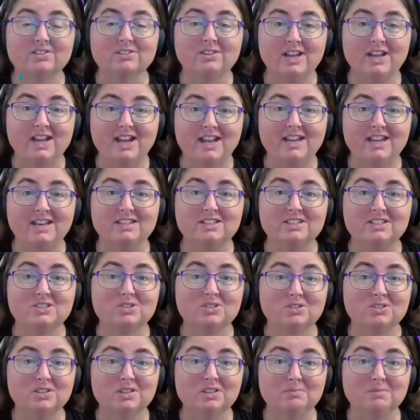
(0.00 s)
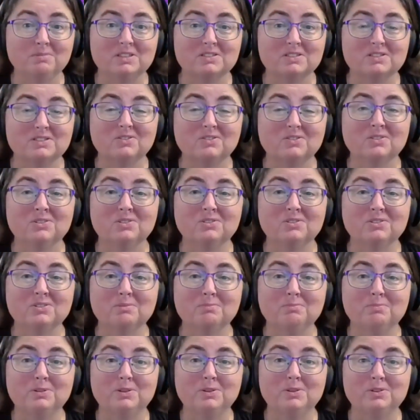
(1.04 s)
create documents on your
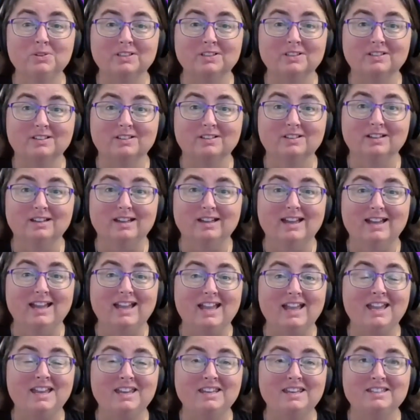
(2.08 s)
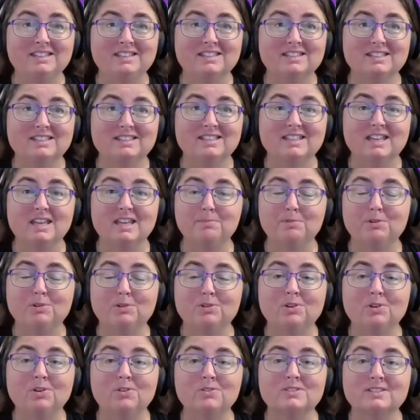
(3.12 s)
computer and keep
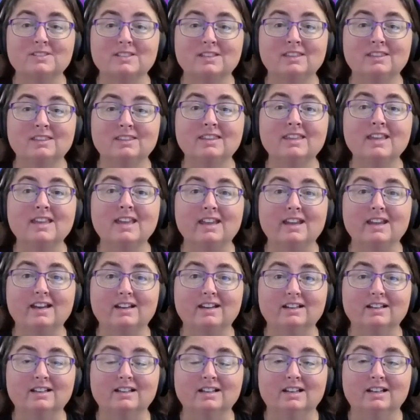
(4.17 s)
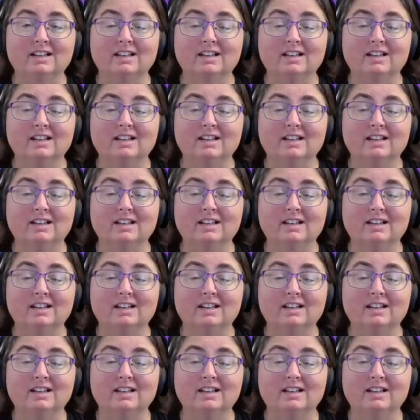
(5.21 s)
your notes in there.